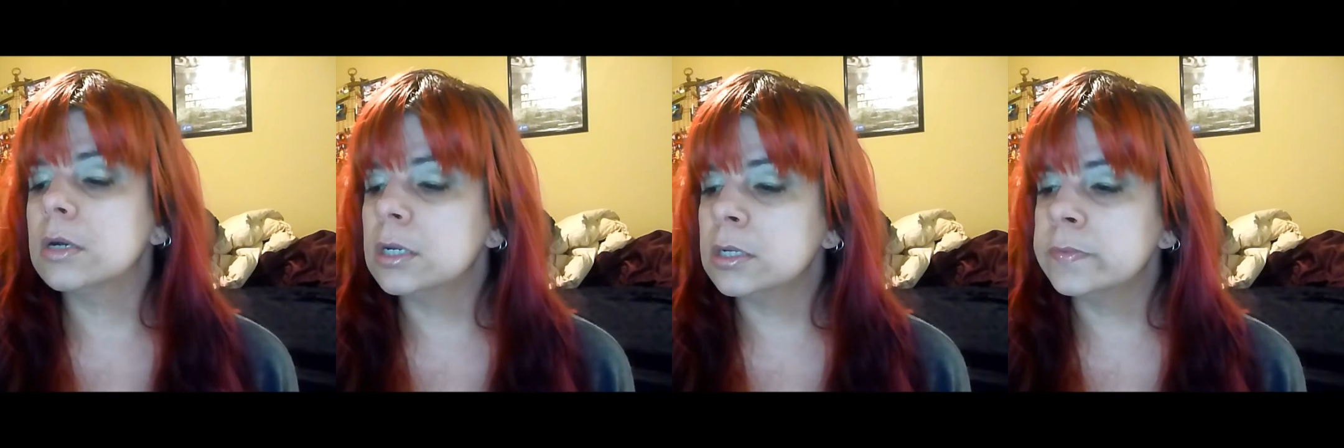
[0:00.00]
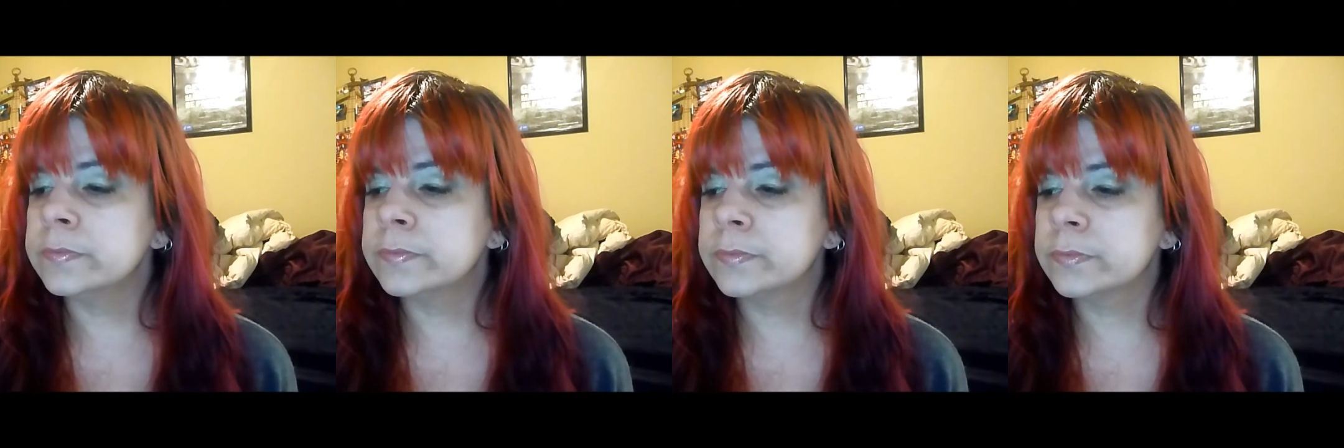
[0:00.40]

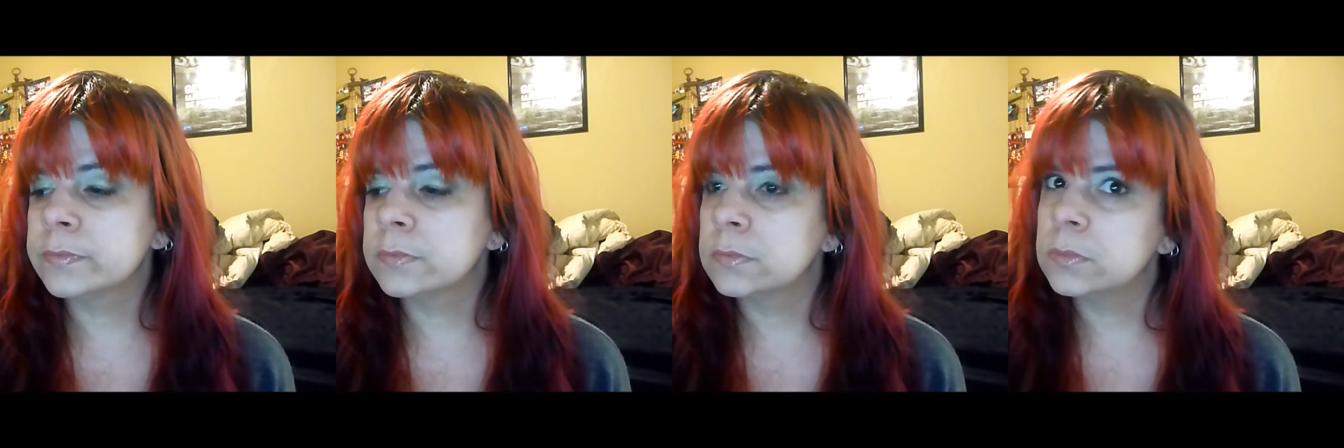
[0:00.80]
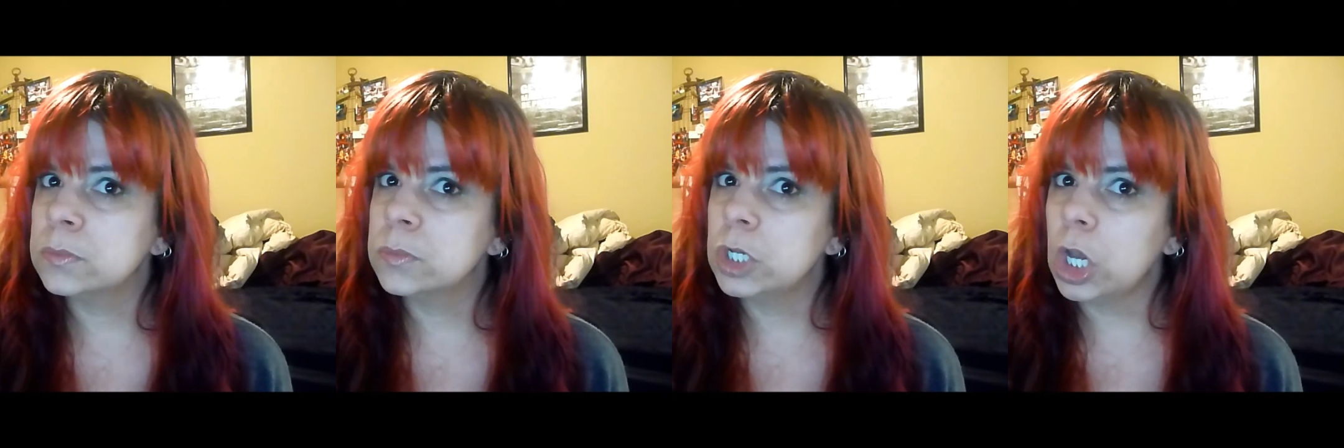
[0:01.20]

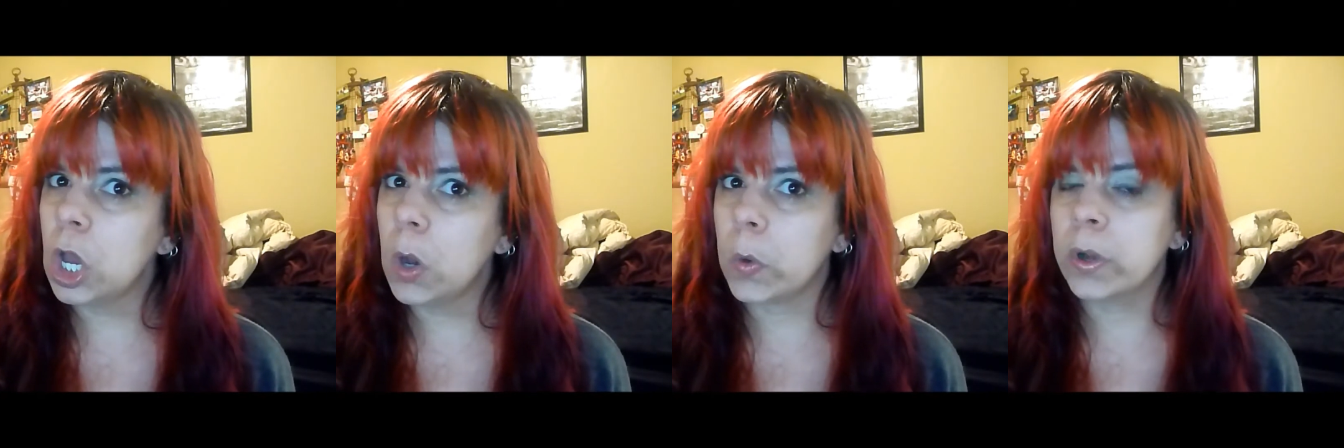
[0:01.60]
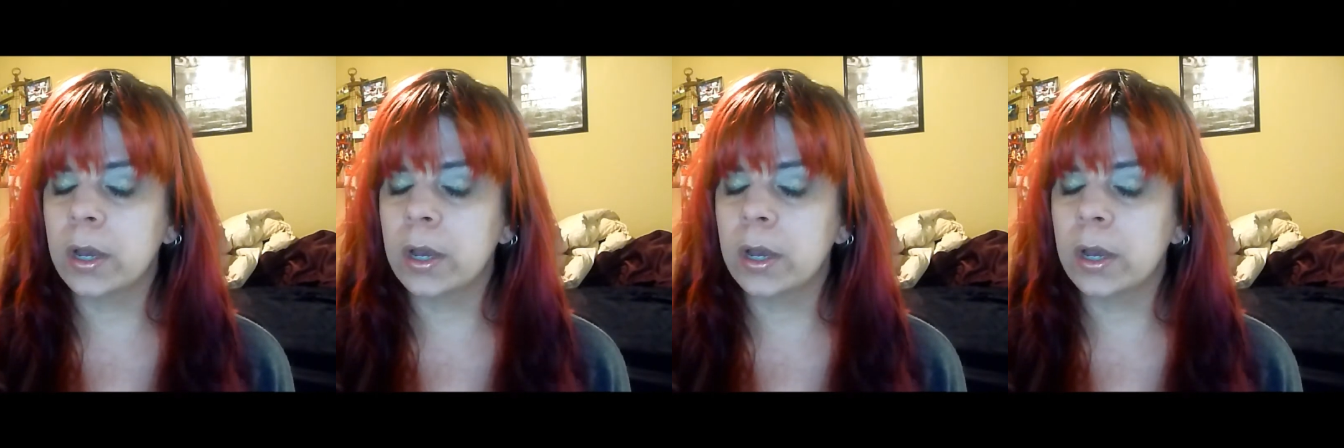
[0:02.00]
No.